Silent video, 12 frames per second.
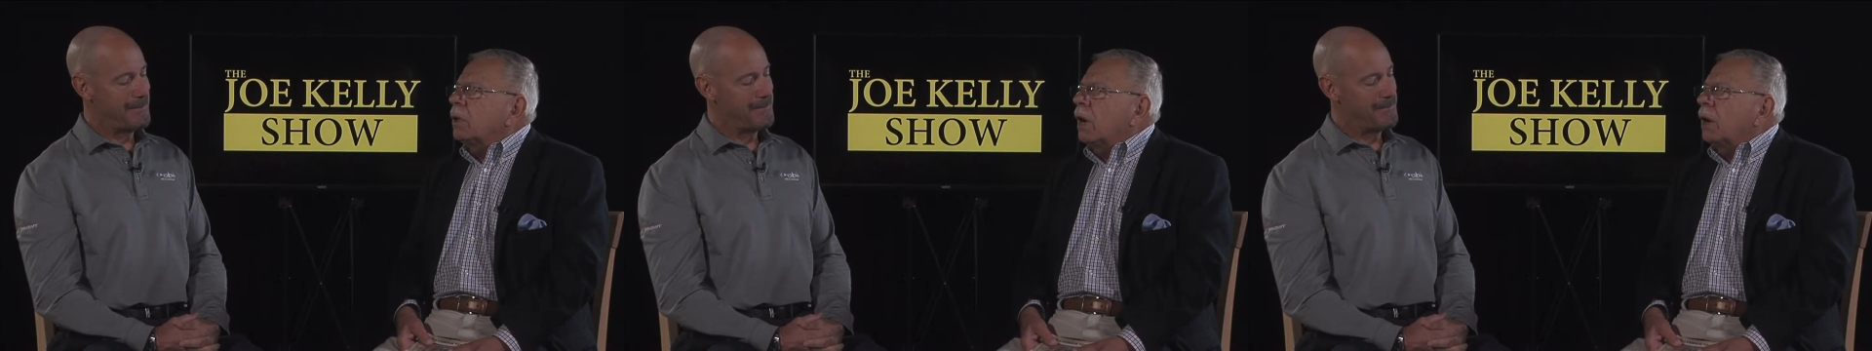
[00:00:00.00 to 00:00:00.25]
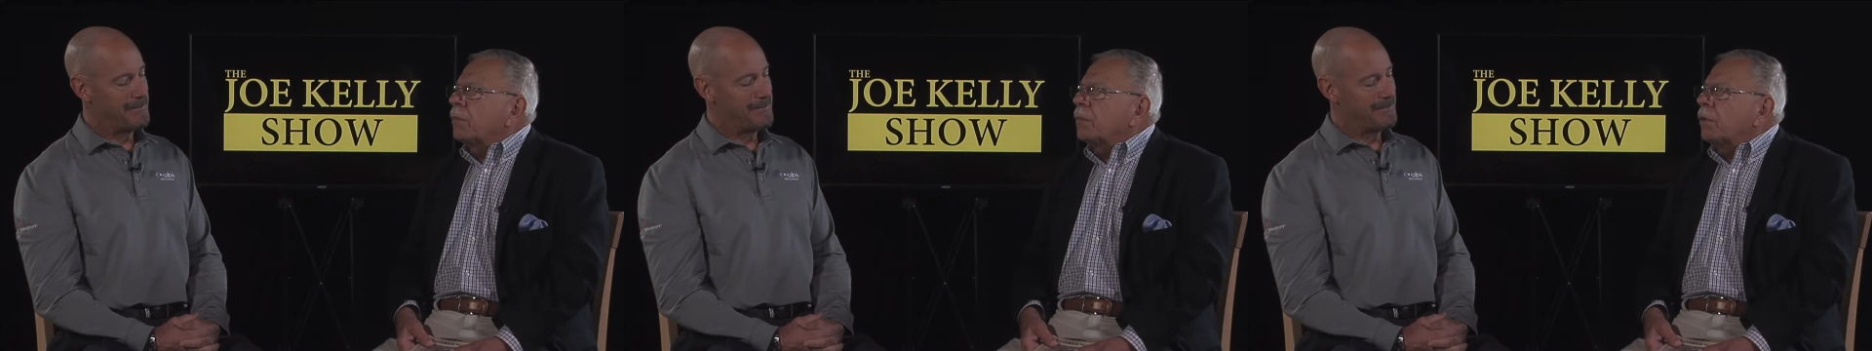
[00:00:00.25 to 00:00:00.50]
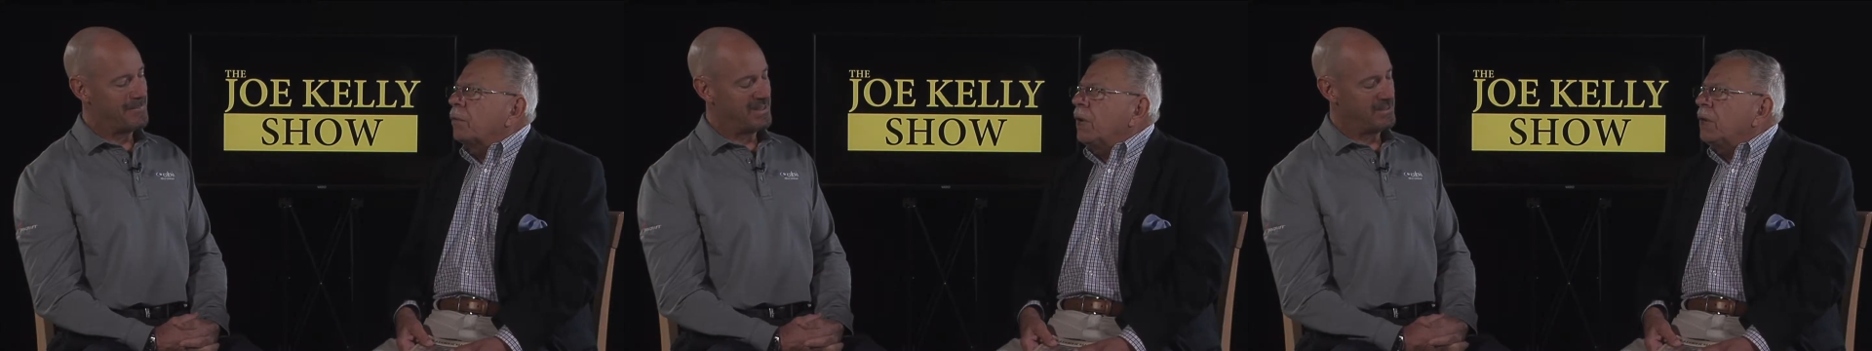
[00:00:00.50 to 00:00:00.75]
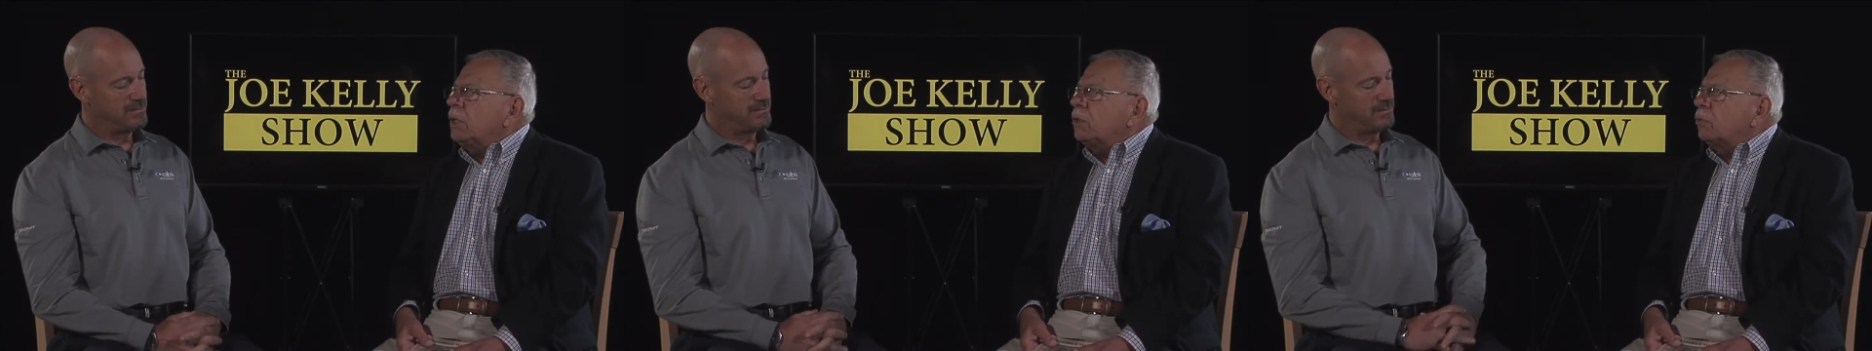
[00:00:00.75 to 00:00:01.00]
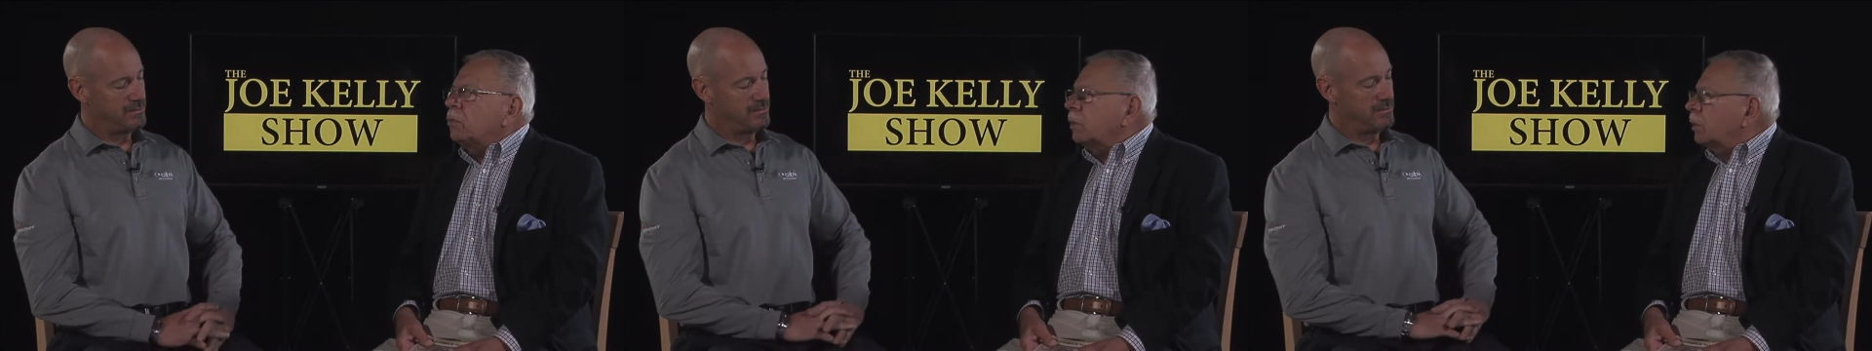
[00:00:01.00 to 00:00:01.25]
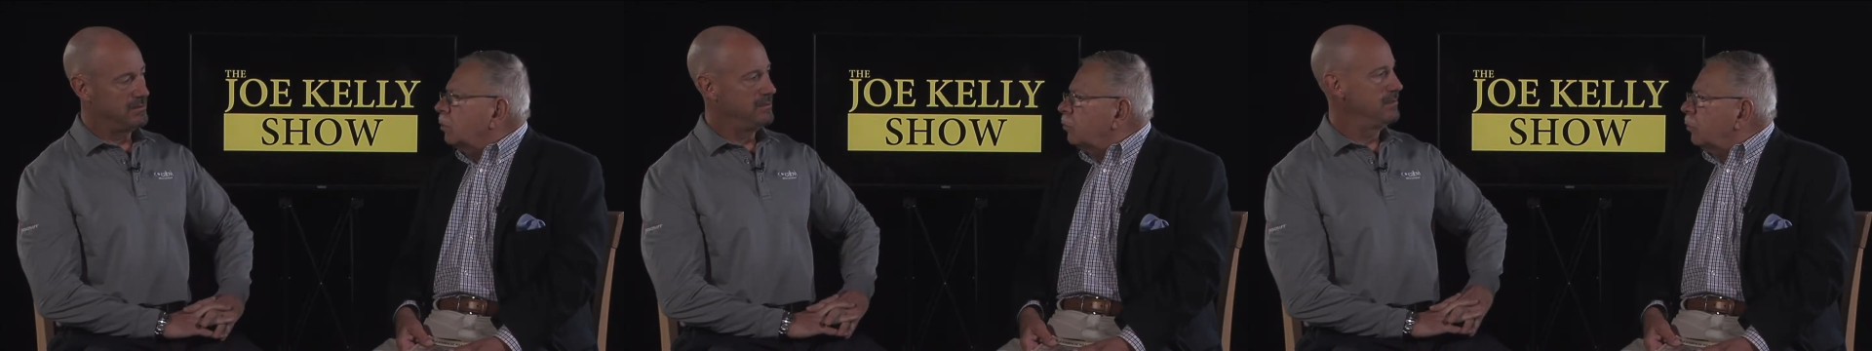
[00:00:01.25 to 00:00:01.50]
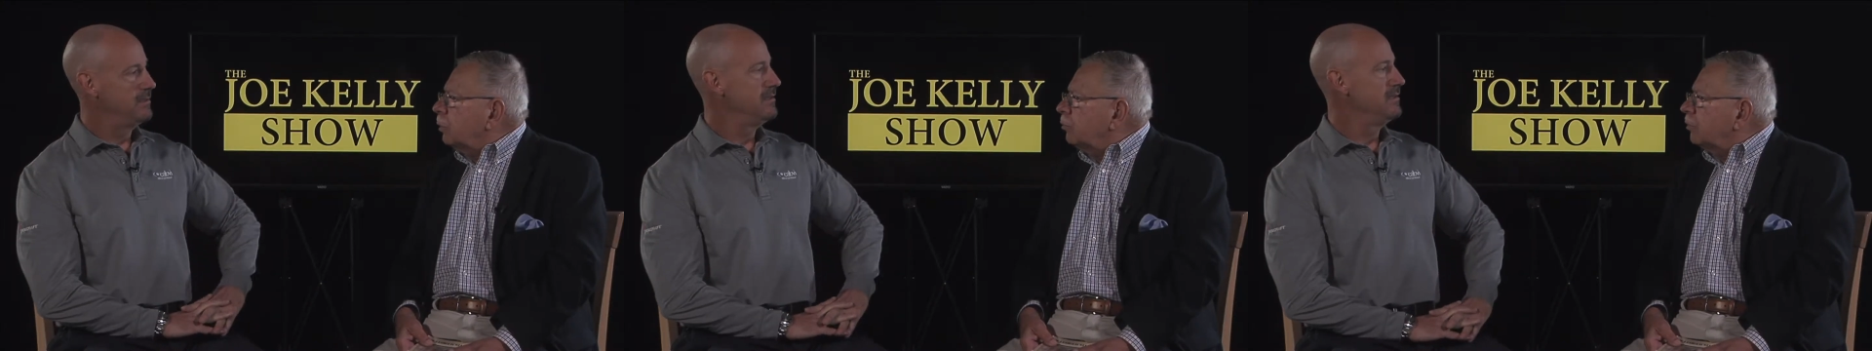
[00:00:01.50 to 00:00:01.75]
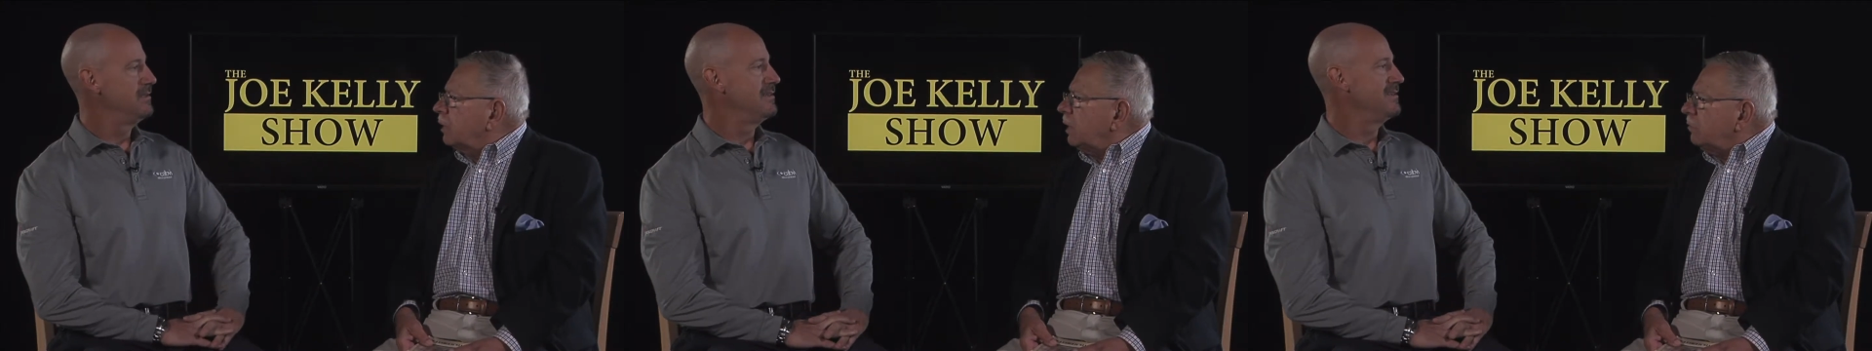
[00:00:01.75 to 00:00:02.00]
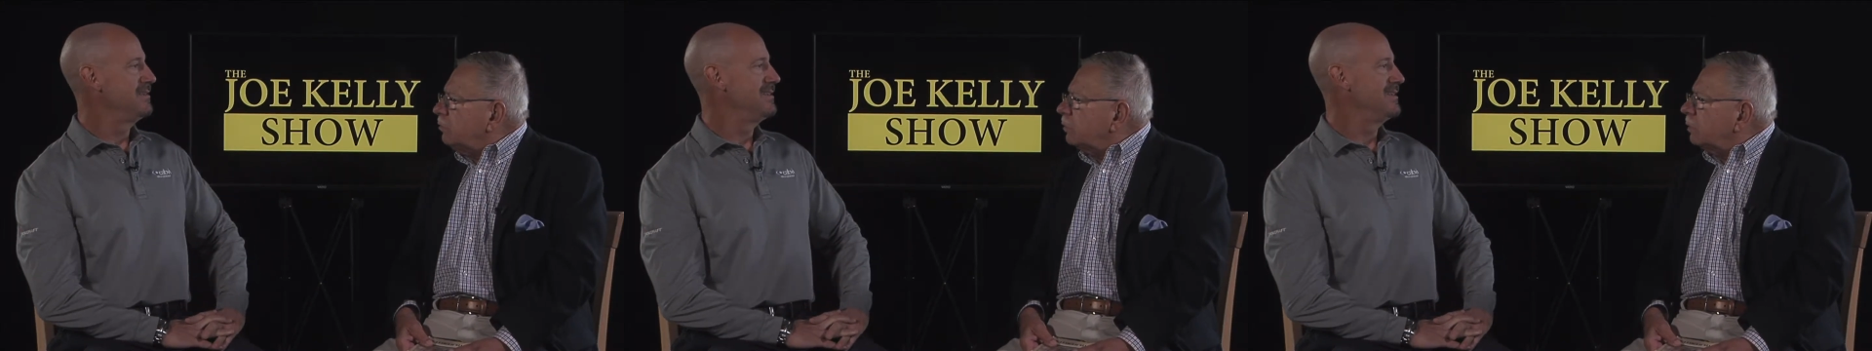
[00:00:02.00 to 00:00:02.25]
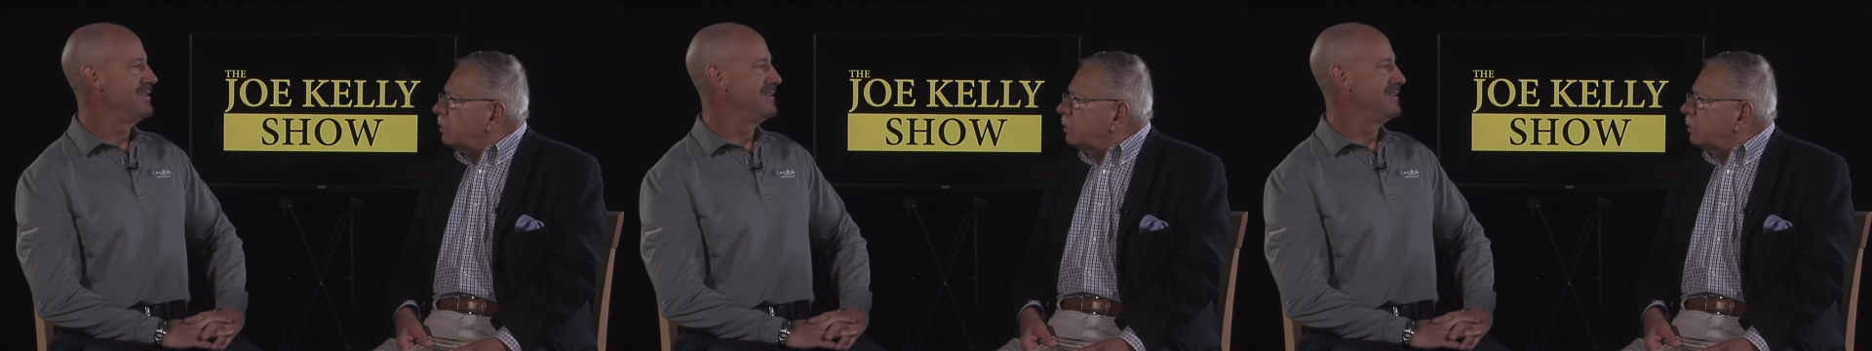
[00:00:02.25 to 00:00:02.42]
Speaker 1: are there any Utica cribs left?